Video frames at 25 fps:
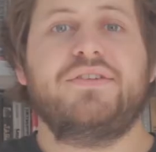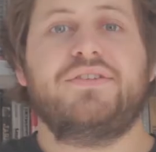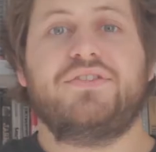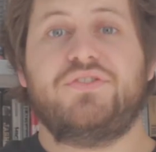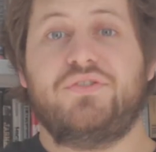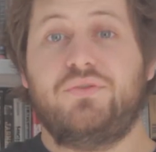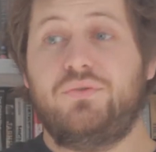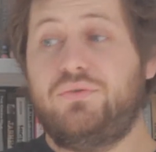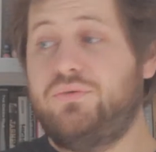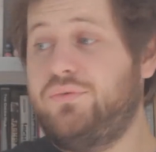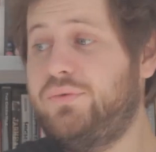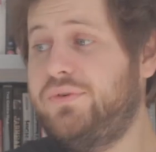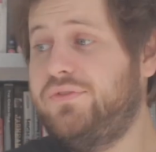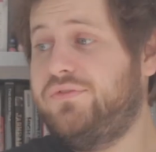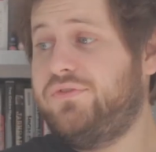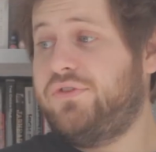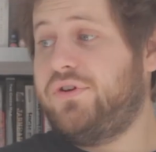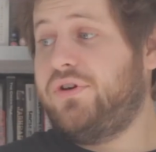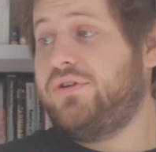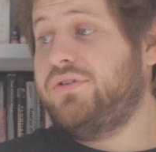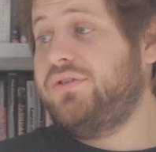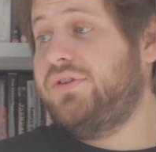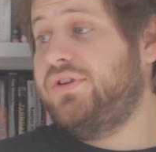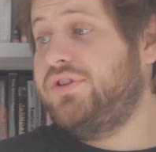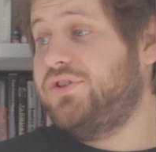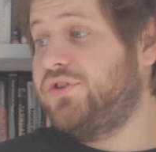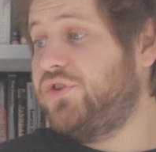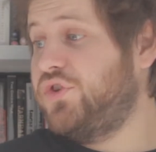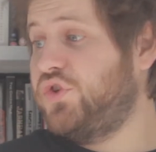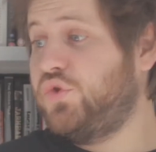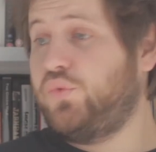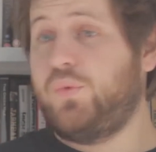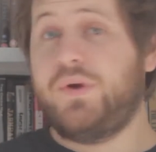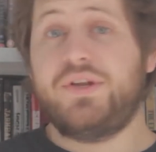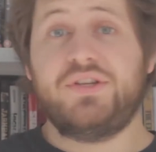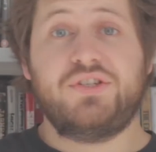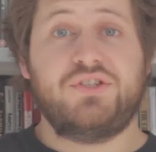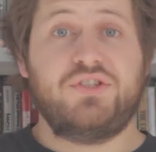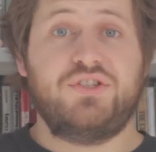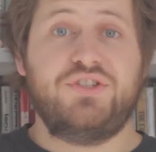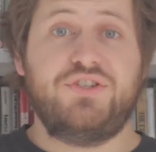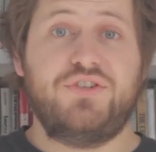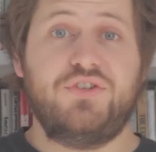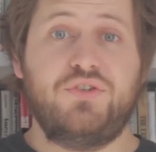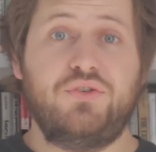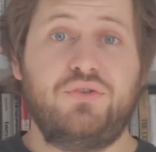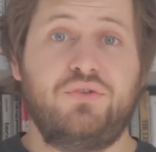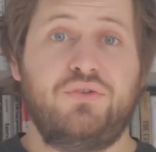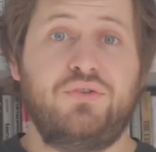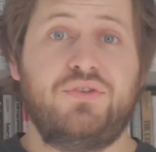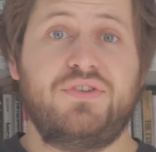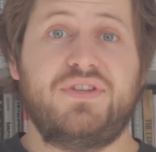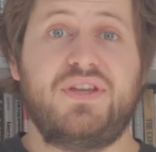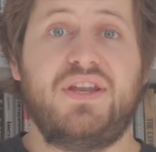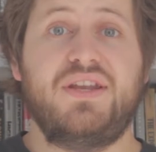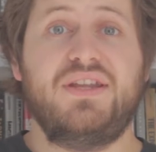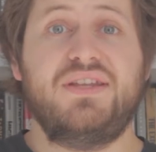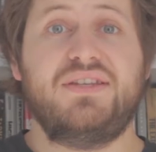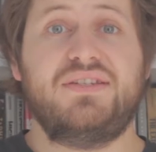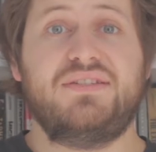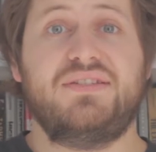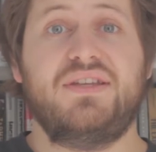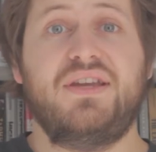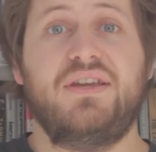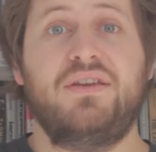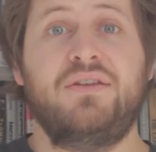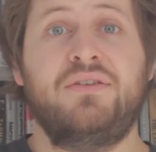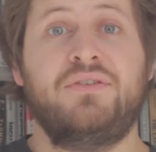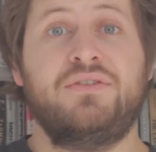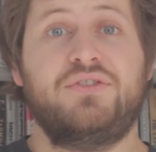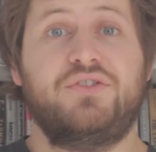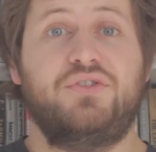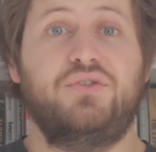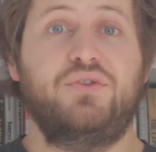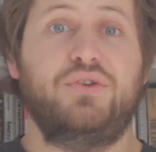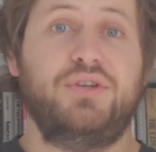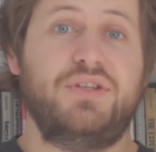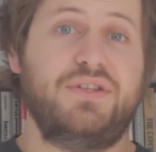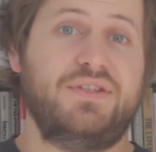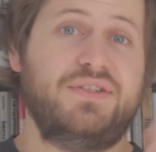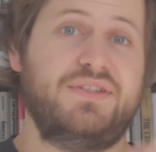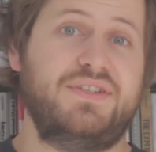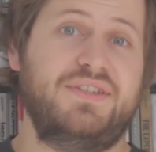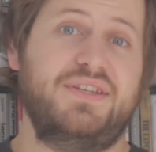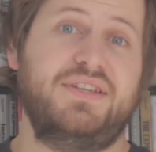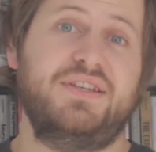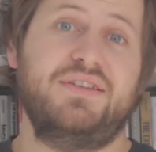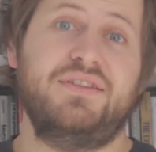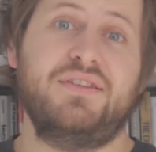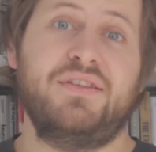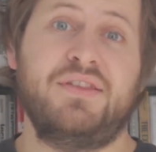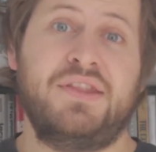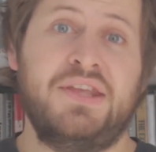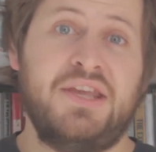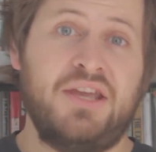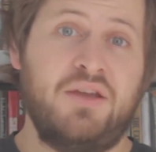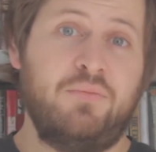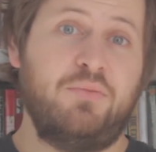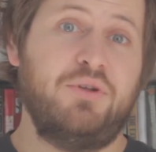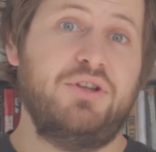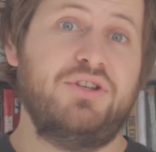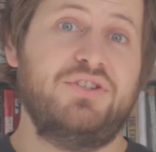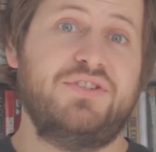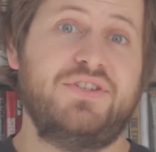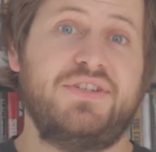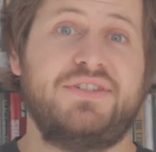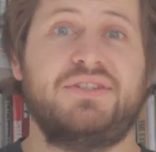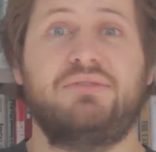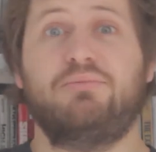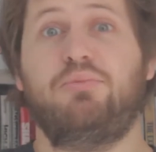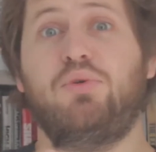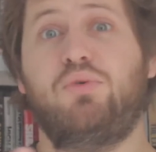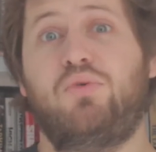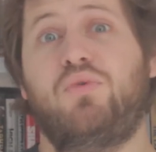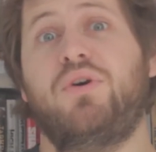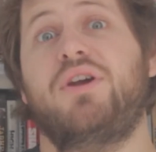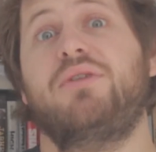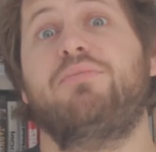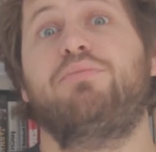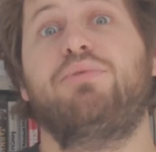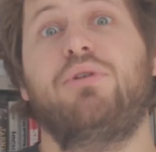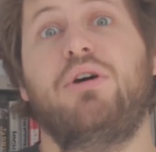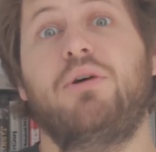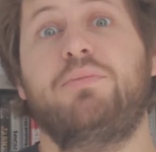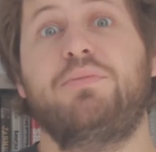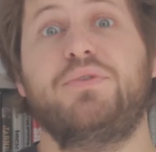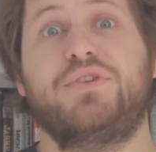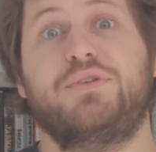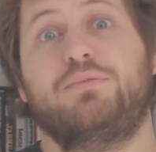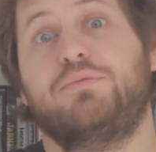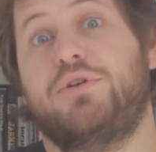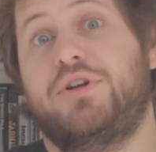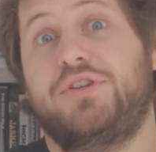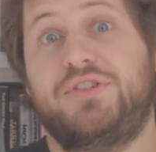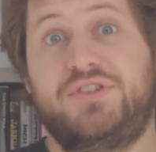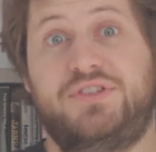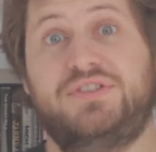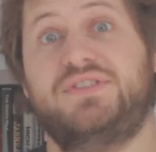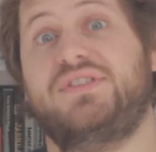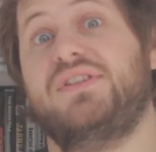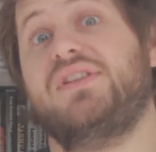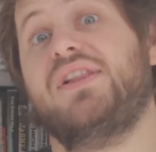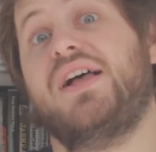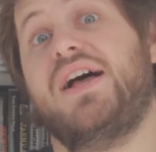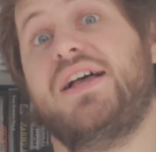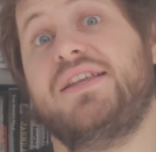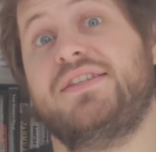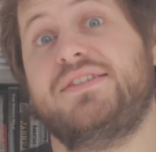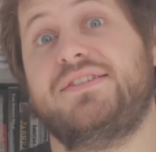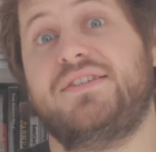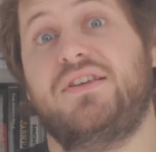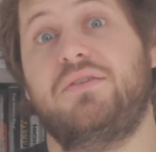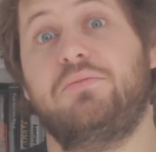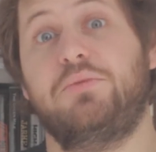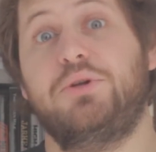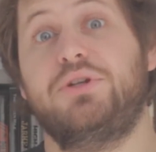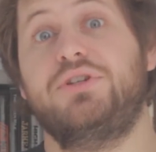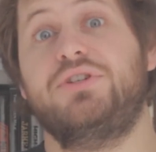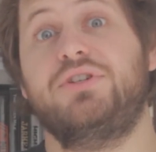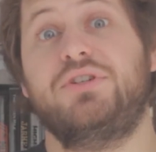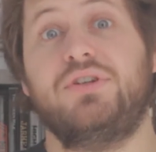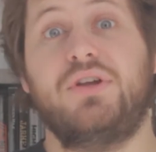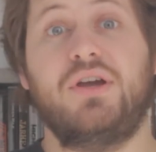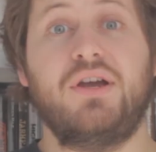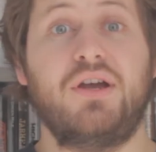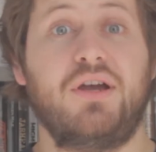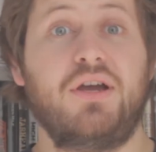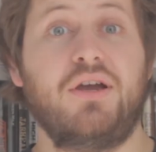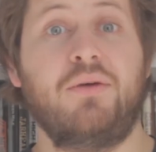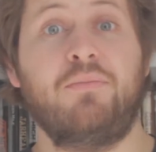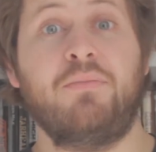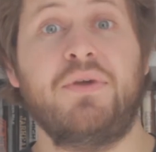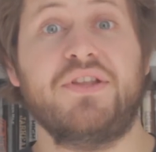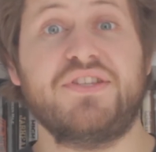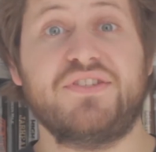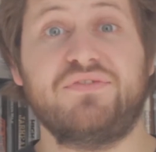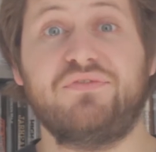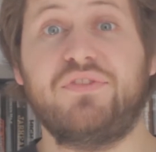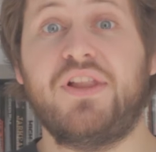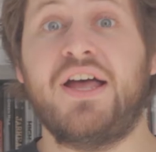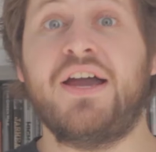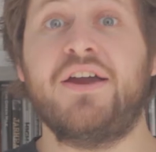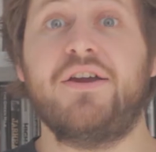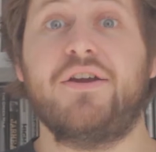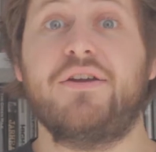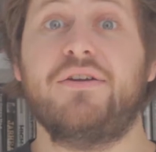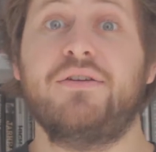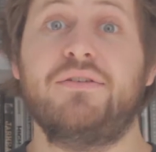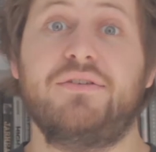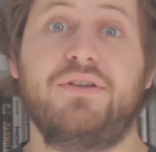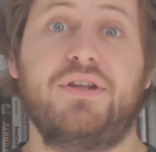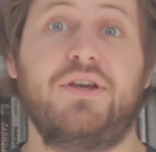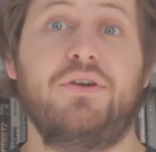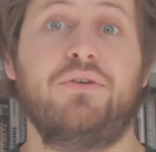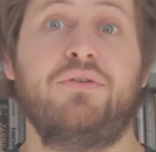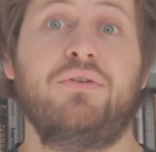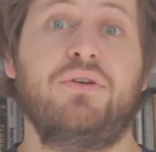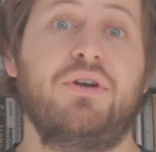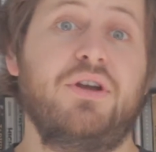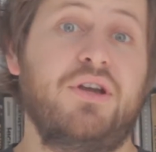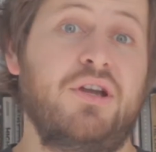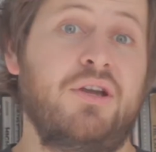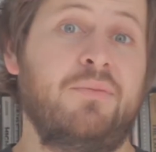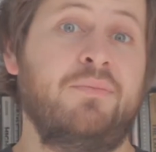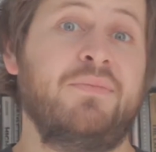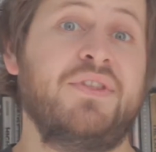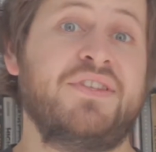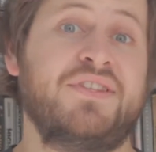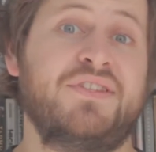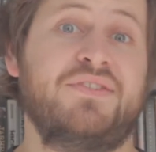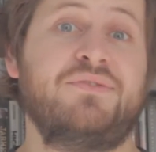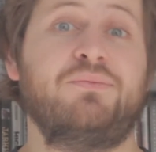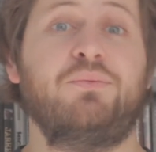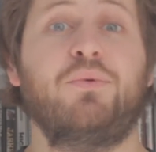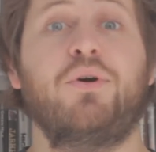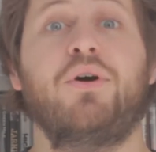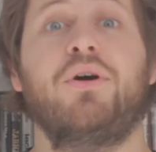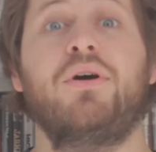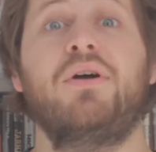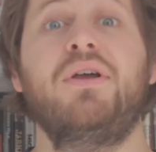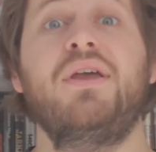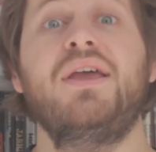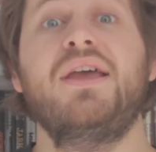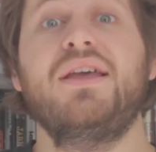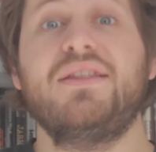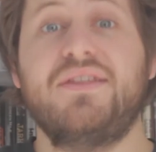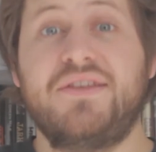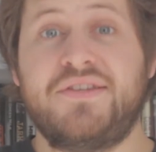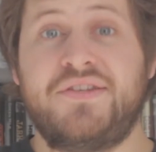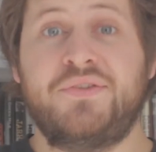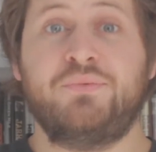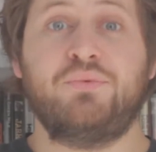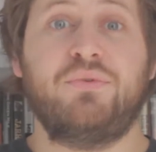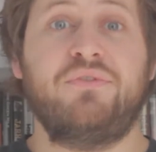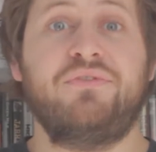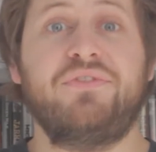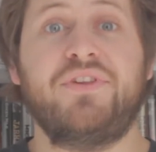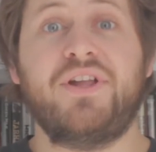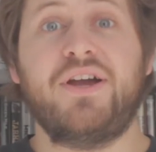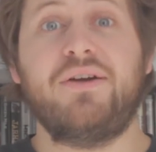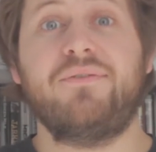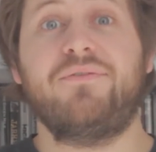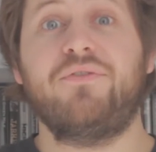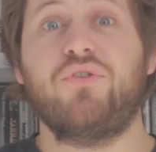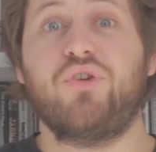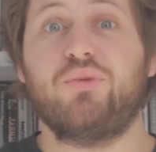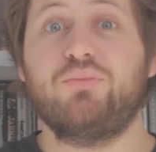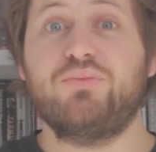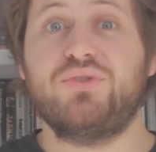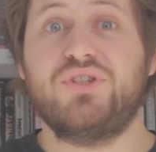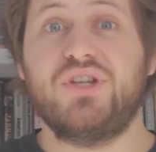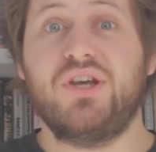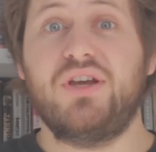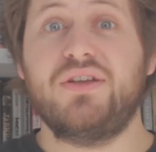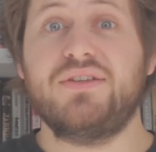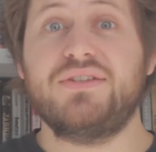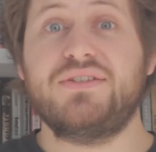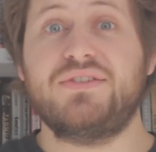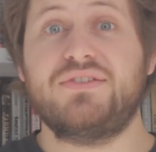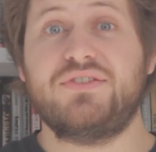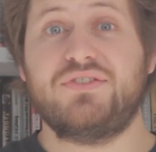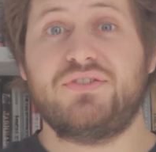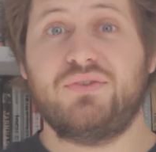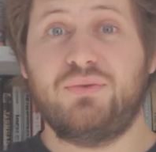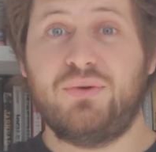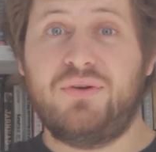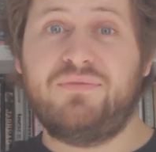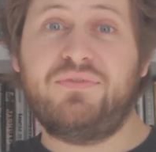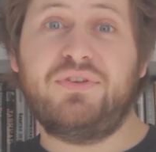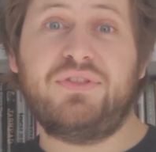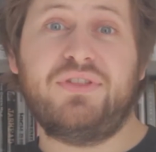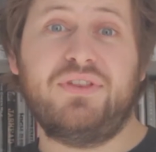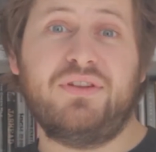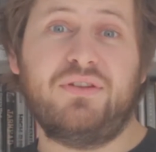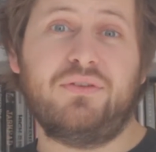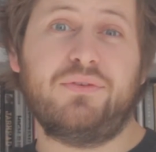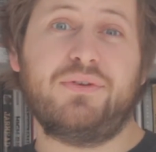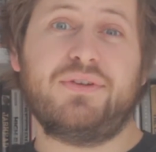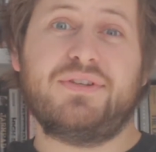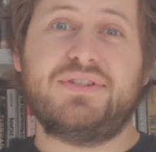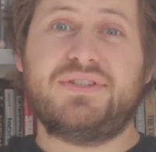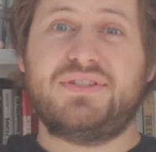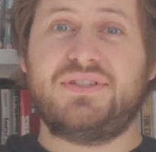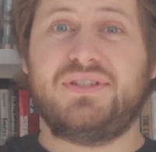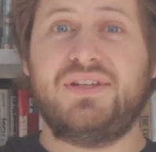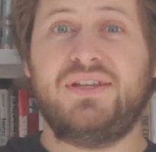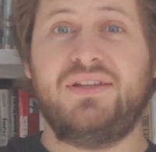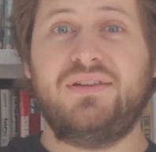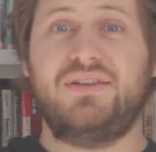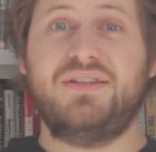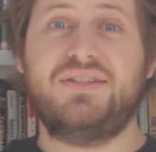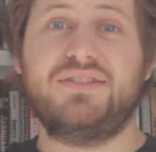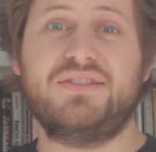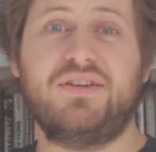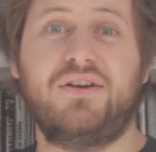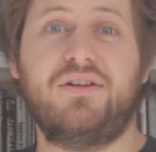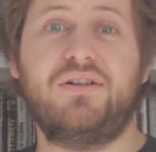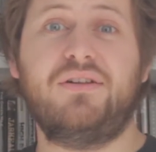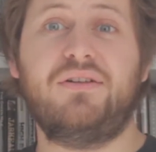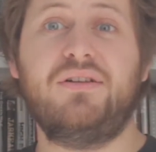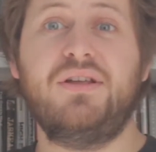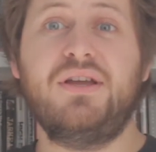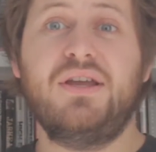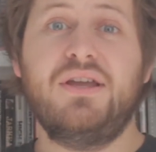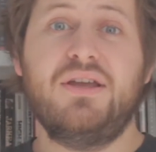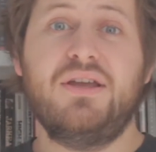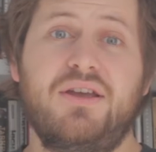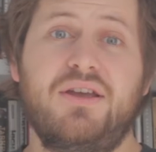So we've currently just switched to Cine Style, so you can see that the image doesn't quite pop as much as the last image. It's flatter now. This is what Flatform does, so everything looks slightly dull.